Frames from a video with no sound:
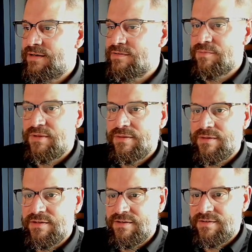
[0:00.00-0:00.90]
It's a monthly
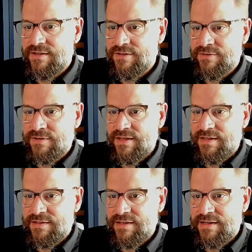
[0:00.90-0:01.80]
detail,
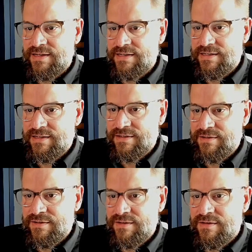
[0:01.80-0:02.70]
and I need